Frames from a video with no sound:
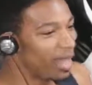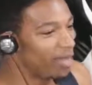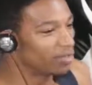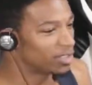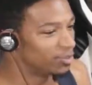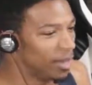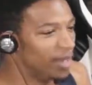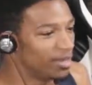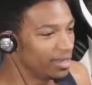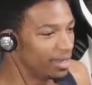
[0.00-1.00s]
I
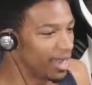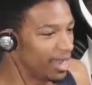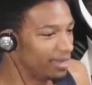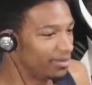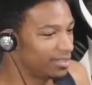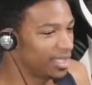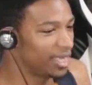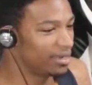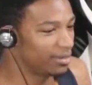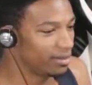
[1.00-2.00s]
responded and
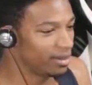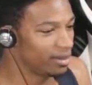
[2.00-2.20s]
said,